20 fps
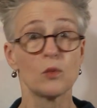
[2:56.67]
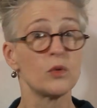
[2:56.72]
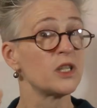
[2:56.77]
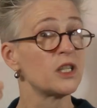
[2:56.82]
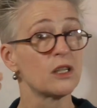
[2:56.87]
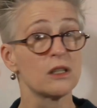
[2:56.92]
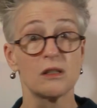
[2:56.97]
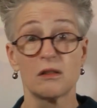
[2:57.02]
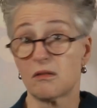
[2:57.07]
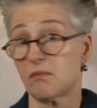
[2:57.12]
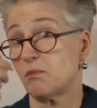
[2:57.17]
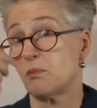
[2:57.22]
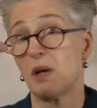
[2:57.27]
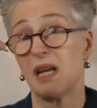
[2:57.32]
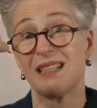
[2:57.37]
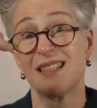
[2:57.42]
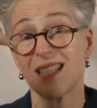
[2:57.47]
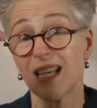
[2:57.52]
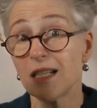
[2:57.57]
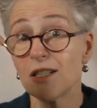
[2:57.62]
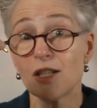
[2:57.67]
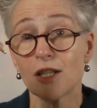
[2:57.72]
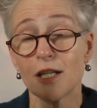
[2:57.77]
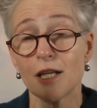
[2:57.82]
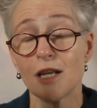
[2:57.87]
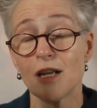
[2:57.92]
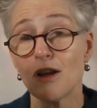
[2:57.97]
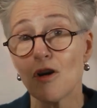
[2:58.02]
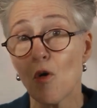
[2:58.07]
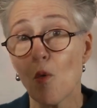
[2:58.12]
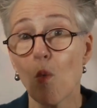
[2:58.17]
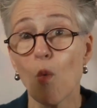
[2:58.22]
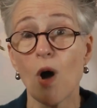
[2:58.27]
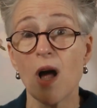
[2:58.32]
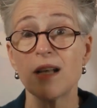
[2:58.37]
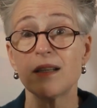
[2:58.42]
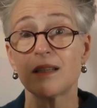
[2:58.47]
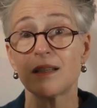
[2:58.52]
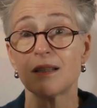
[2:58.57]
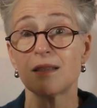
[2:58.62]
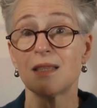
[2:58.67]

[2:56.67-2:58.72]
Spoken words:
which is essentially what